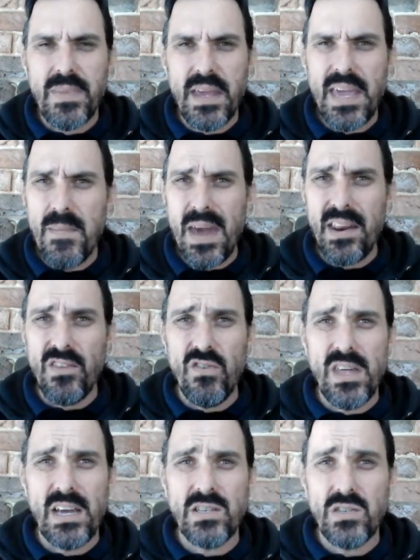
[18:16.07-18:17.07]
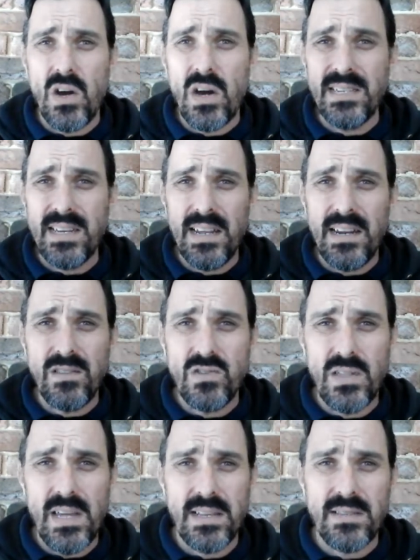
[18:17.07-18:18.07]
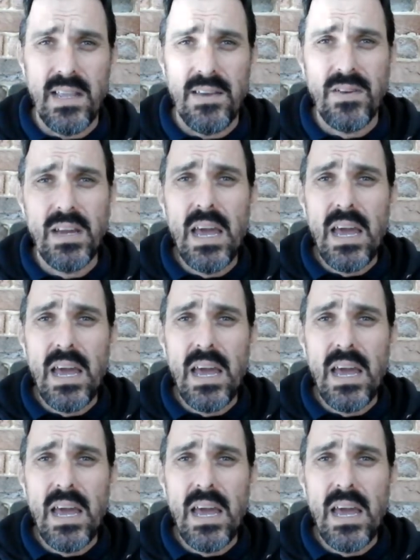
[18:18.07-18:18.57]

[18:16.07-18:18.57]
It came out in 2009, deleted in 2011.